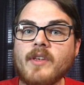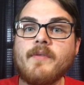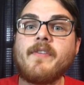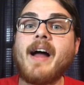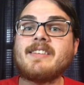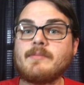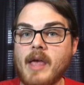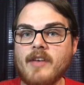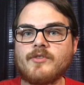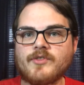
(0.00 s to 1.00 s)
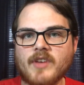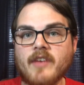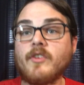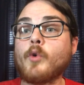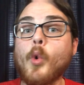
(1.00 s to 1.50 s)
and find some
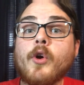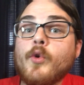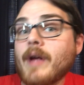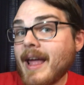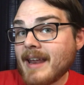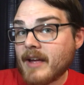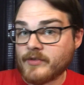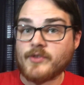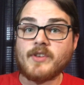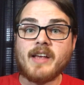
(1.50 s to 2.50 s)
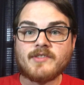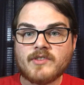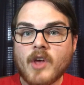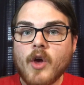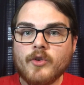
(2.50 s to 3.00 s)
exercises or create
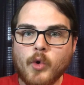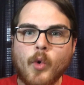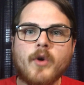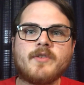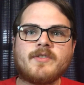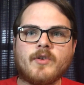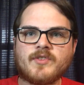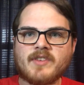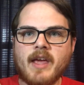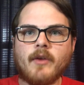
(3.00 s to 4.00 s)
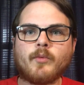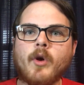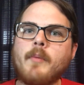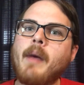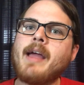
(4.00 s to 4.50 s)
exercises towards those scales
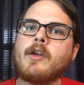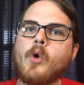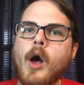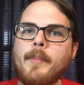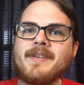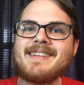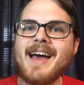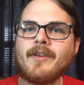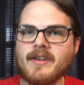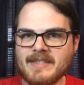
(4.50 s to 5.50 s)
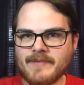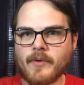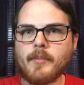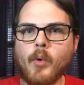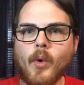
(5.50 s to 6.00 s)
where it might go up and down at
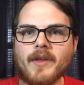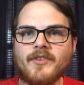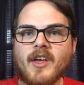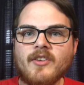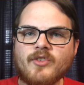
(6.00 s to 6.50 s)
different points,